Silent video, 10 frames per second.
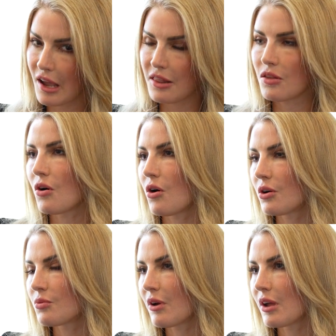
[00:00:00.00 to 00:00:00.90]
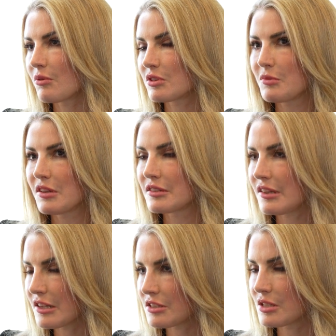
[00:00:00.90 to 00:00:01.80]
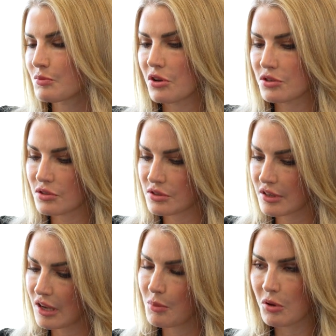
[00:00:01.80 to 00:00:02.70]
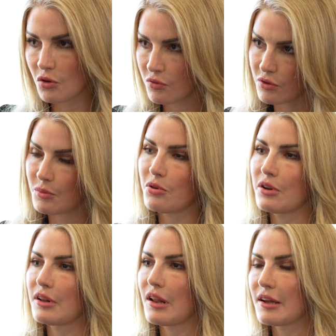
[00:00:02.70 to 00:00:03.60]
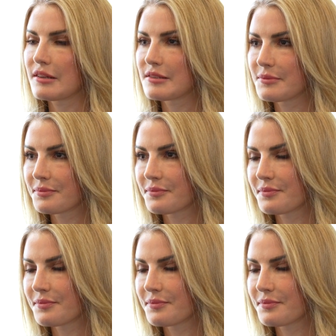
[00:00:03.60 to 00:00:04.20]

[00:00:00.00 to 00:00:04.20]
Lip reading: and the hardware, which means less disposals and keeping your footprint light.